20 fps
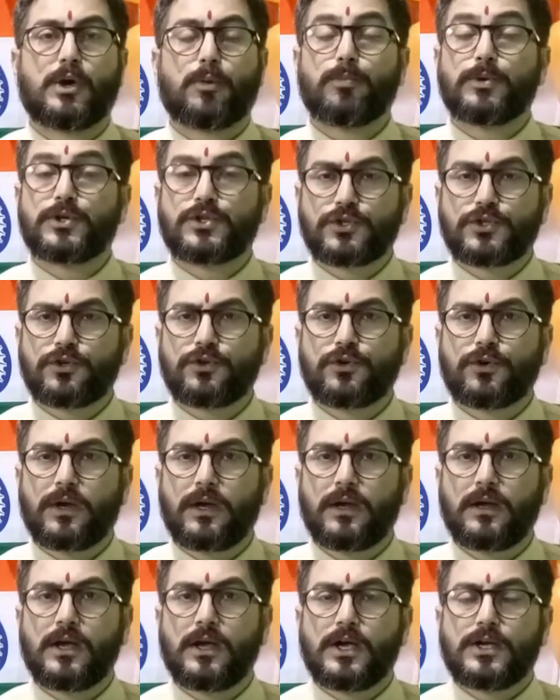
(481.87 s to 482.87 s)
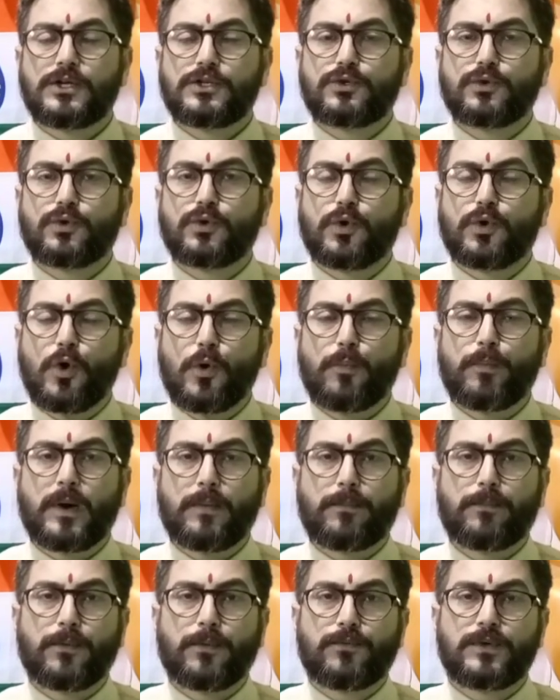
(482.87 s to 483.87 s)
machinery to cope
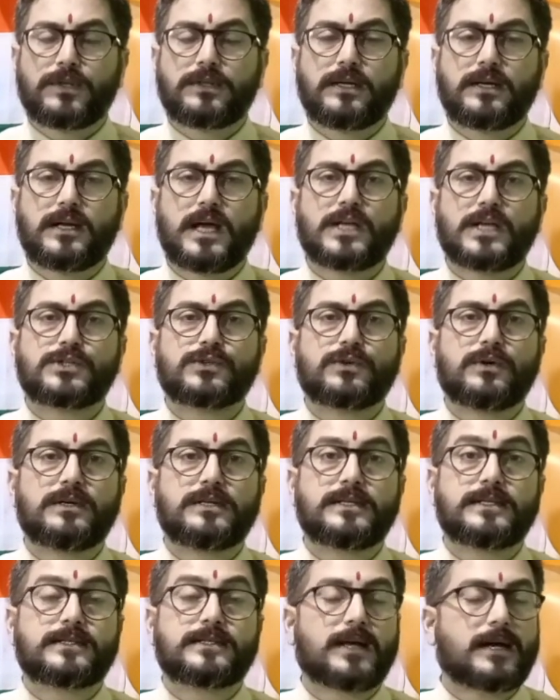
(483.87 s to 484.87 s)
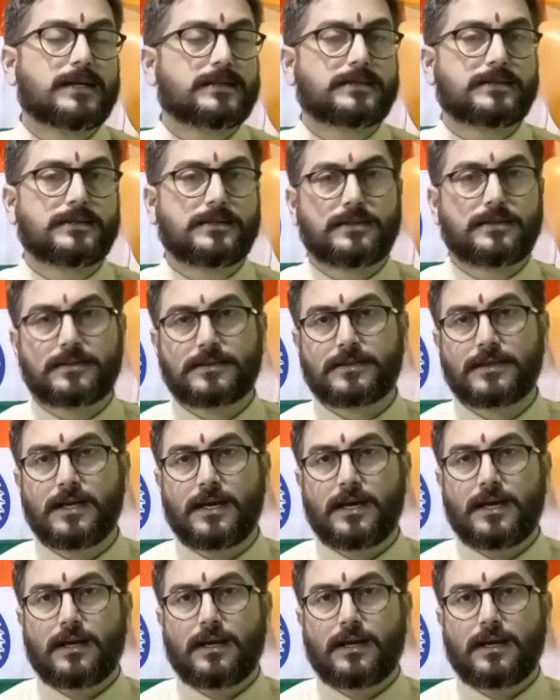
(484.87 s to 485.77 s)
up with the natural disasters